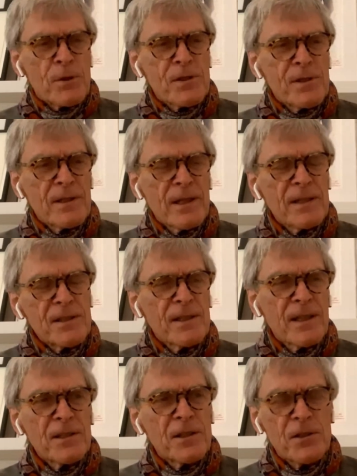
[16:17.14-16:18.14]
was
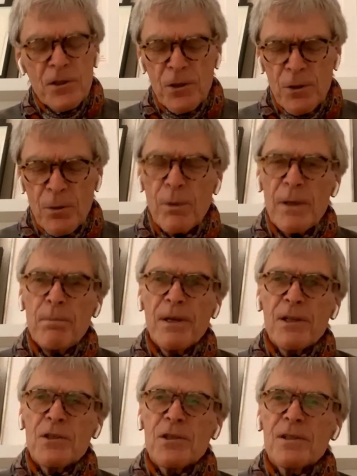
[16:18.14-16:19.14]
1982 we
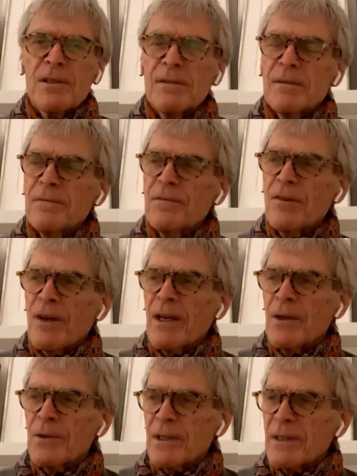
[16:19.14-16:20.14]
pitched for
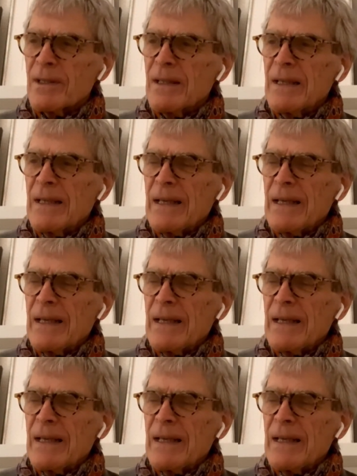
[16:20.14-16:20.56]
Audi.